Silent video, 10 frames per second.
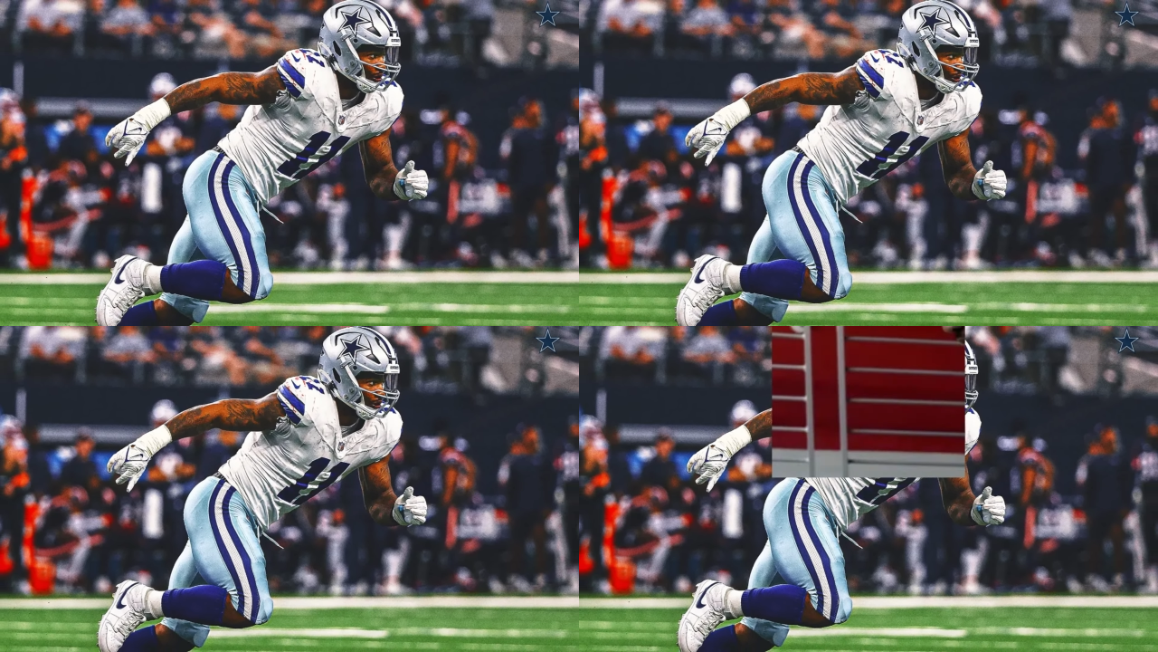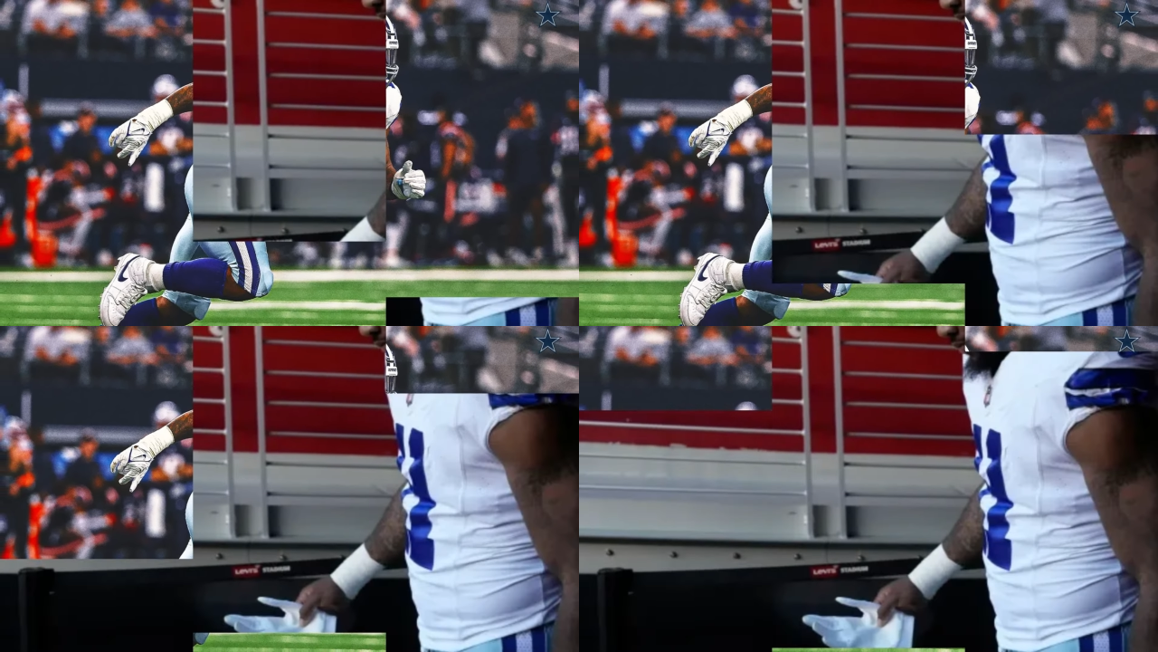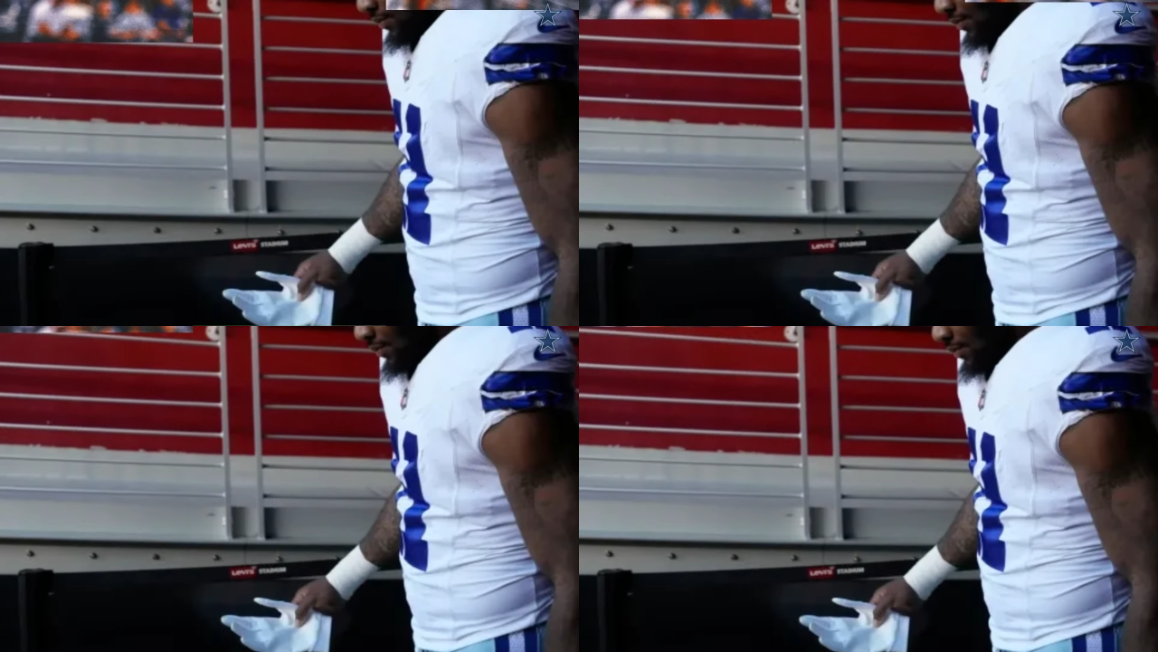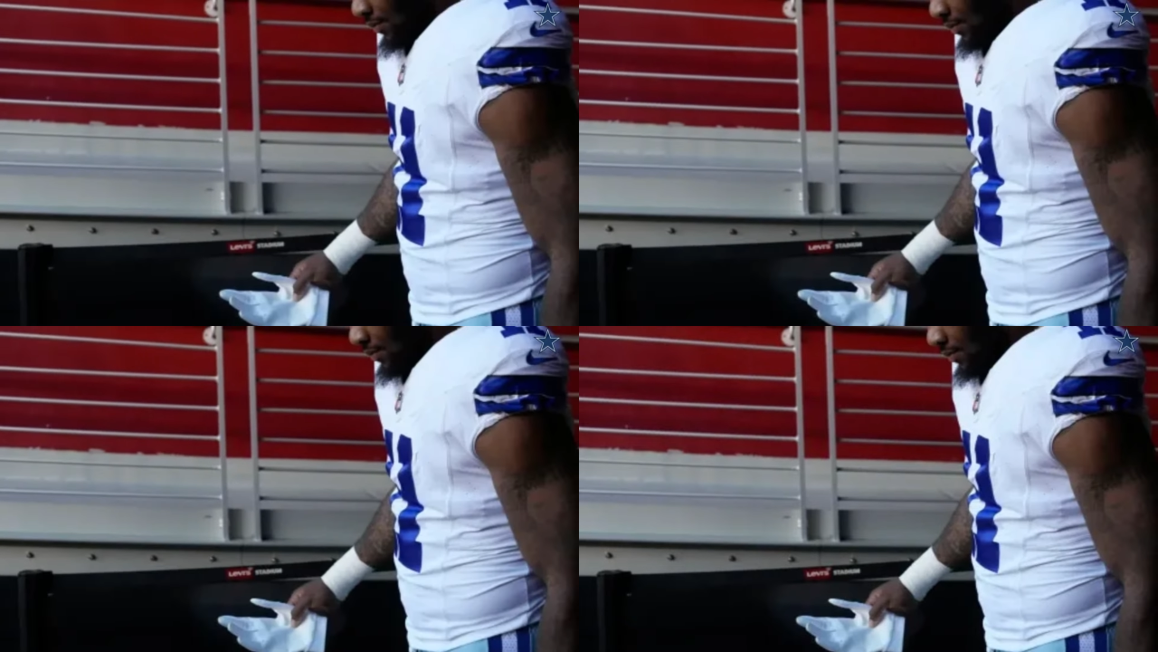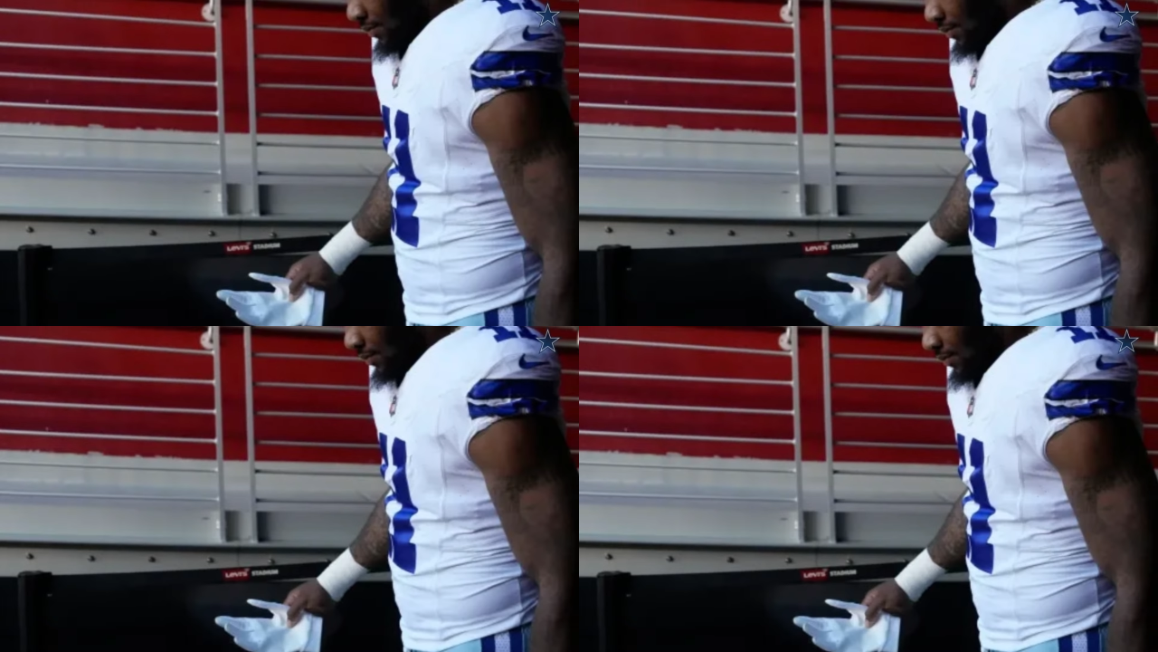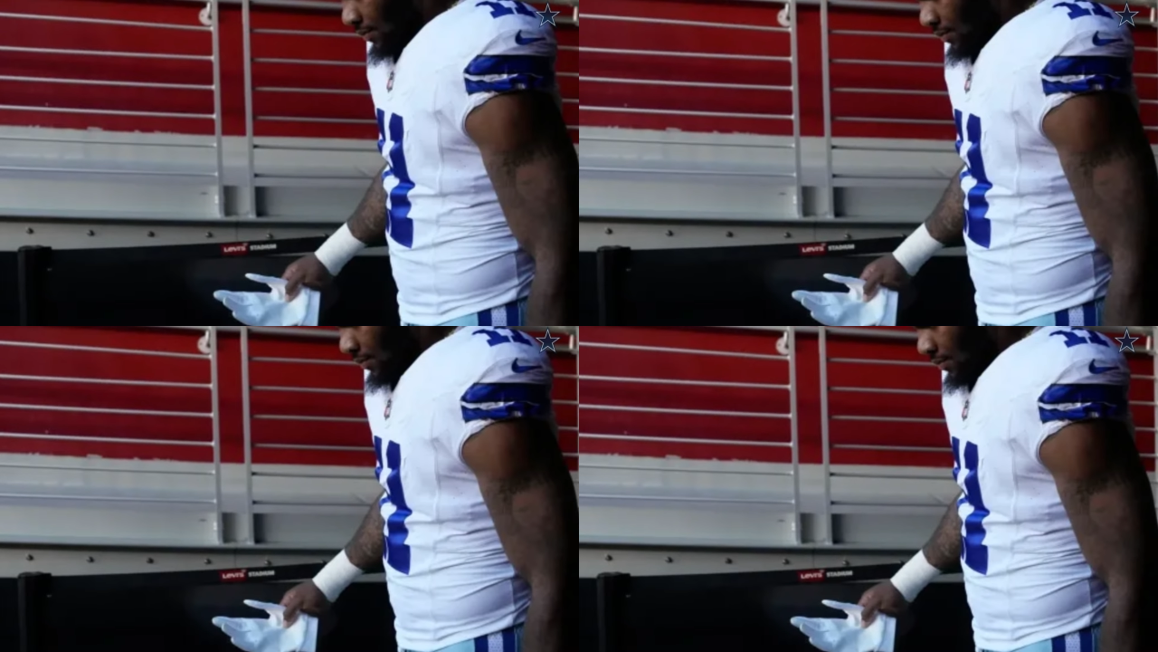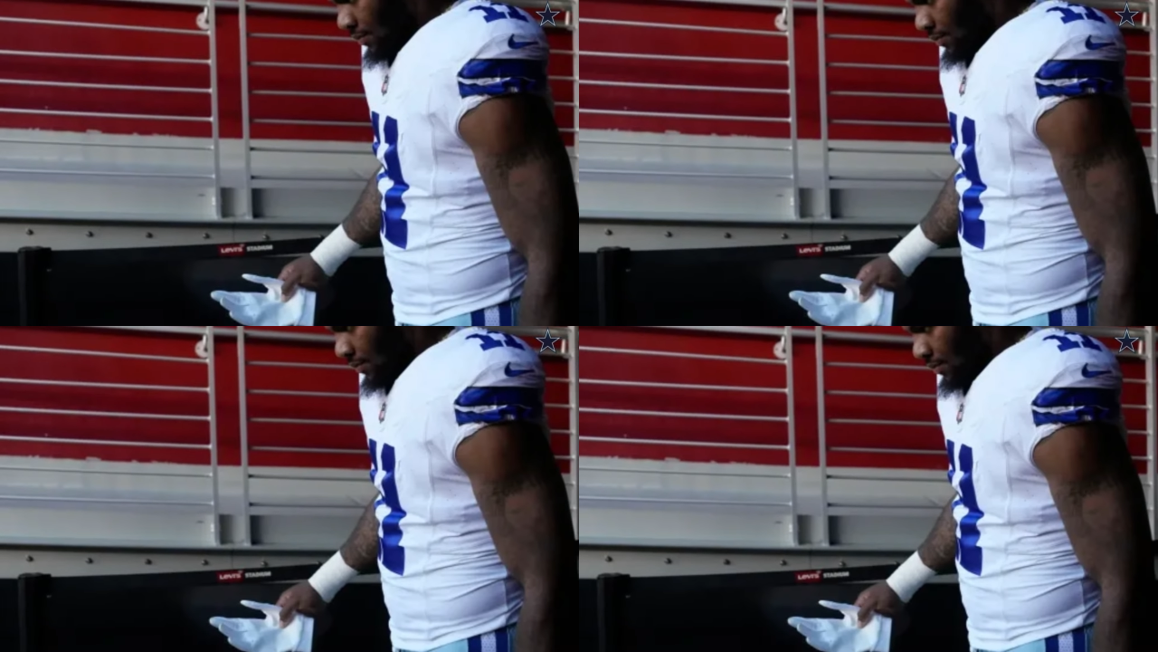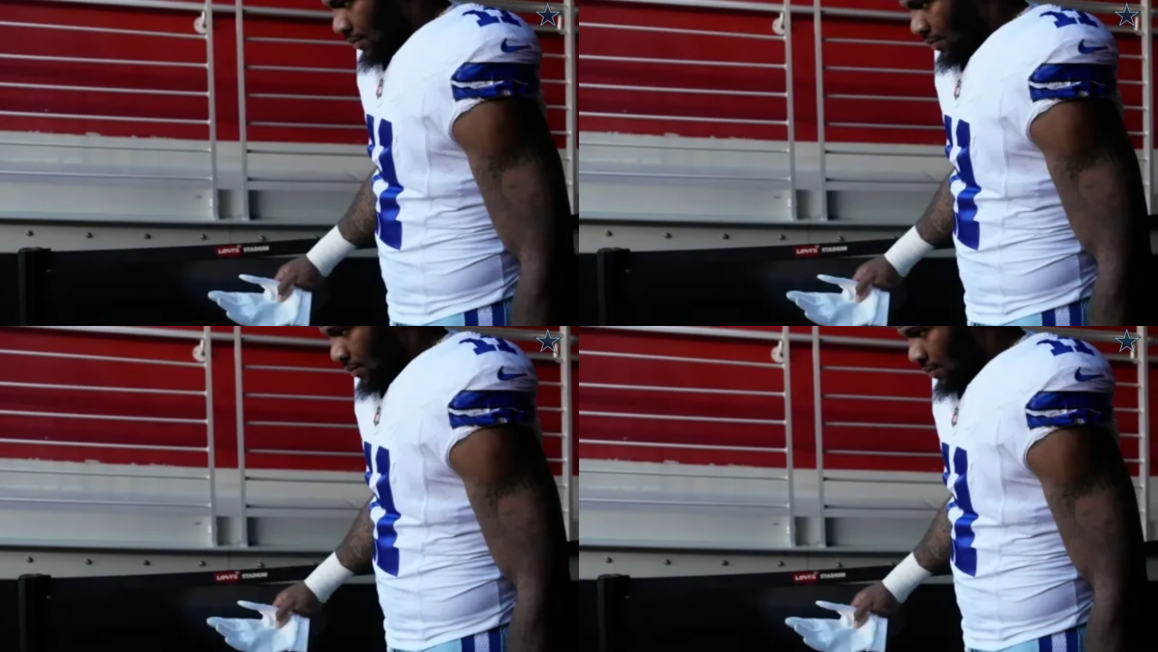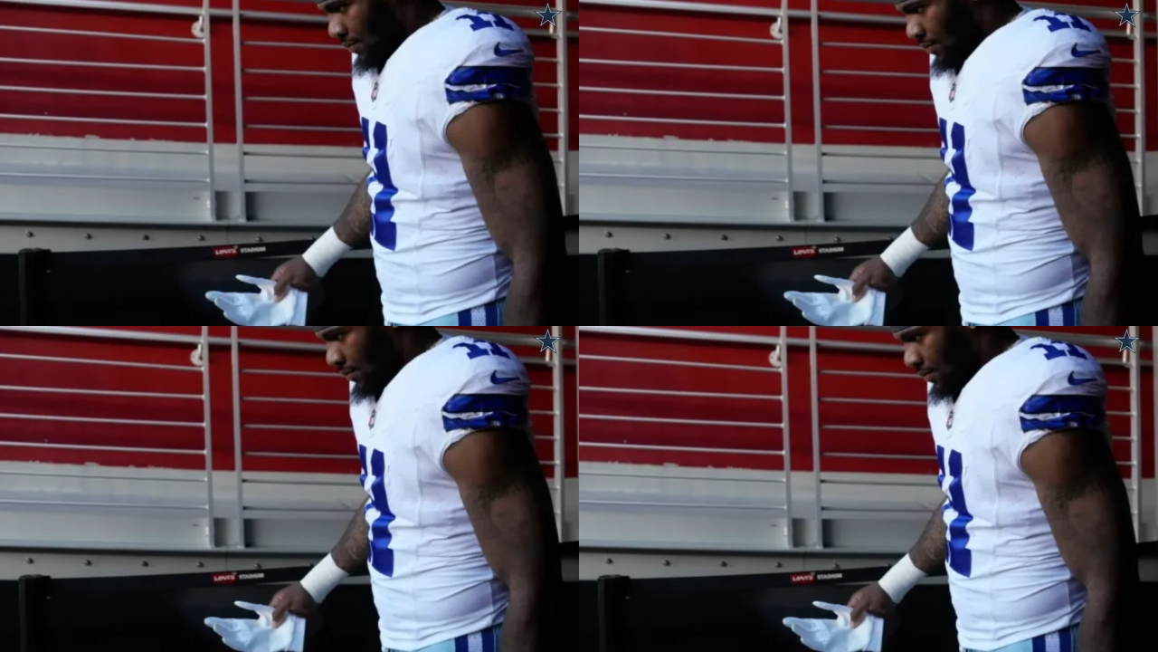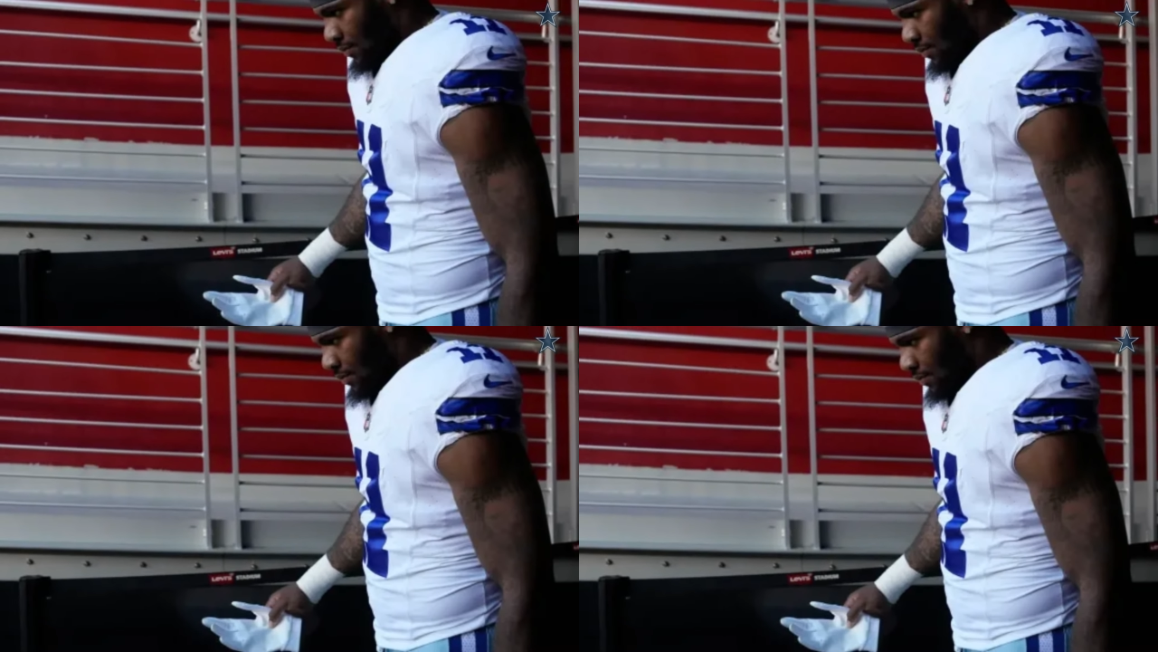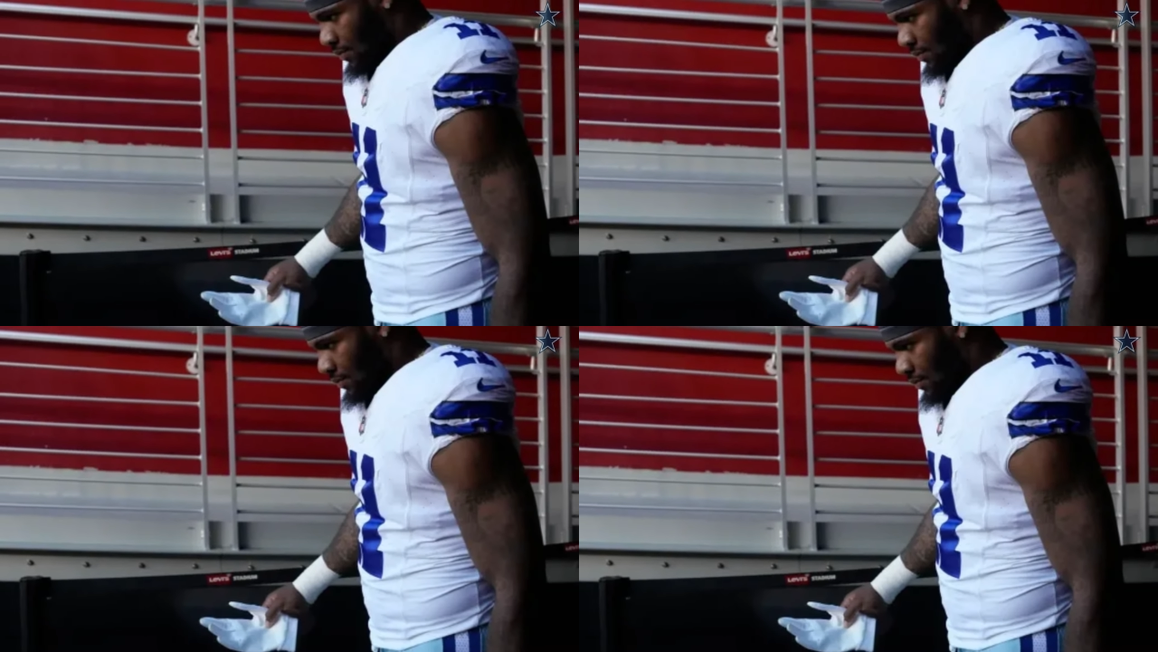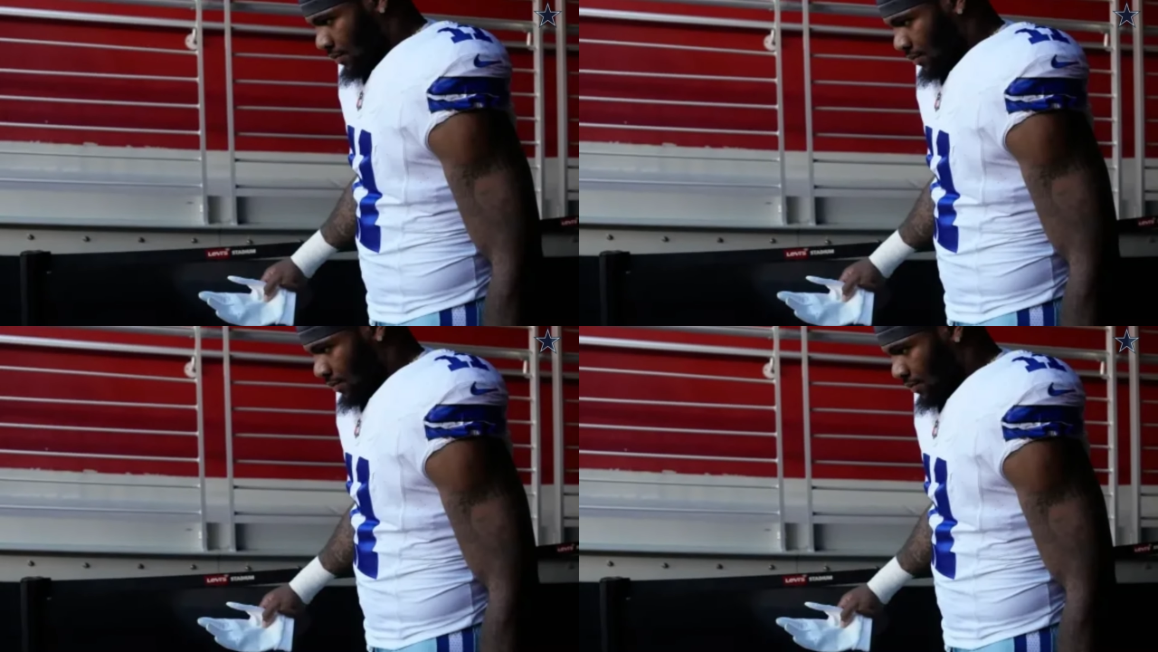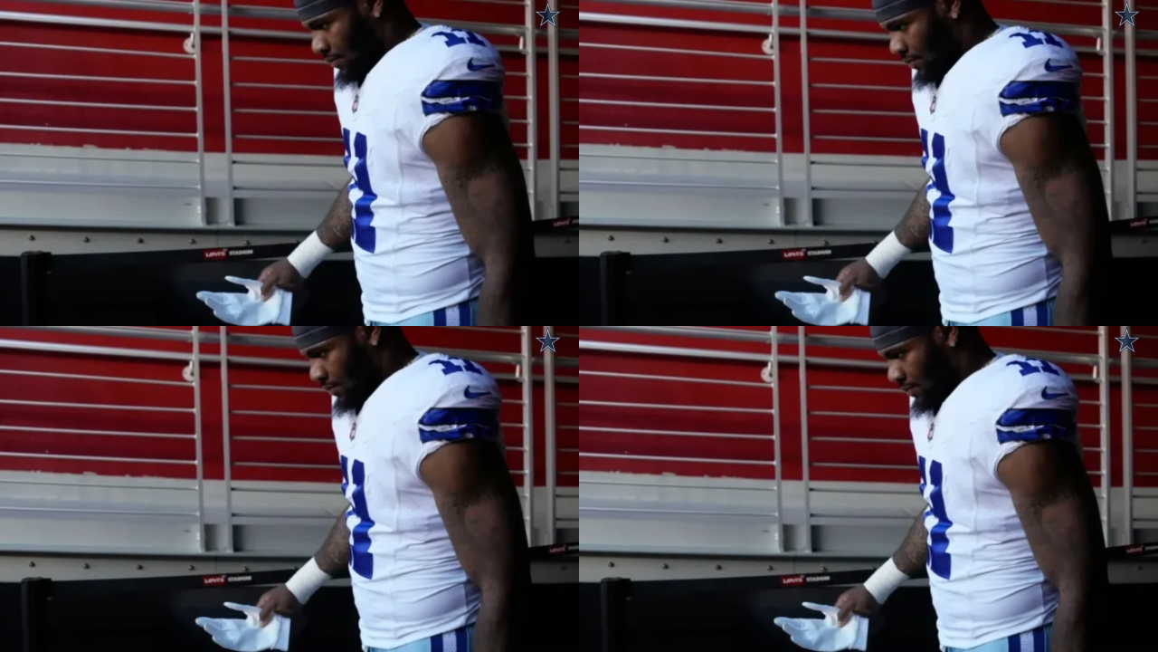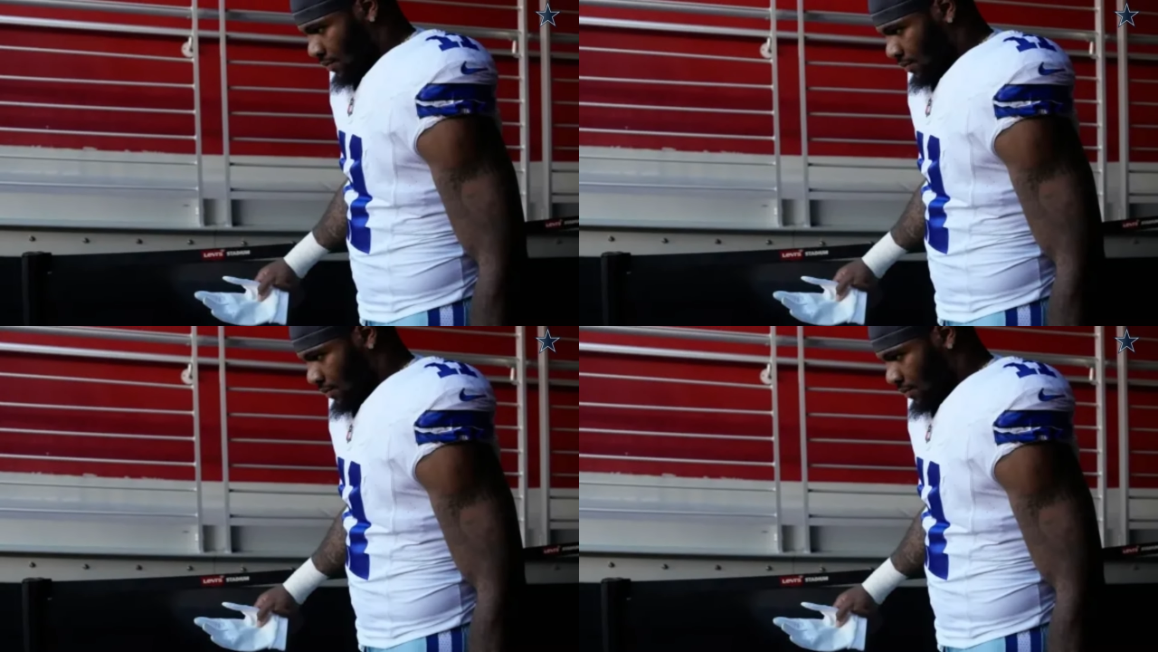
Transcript: Nobody's mouth can be seen.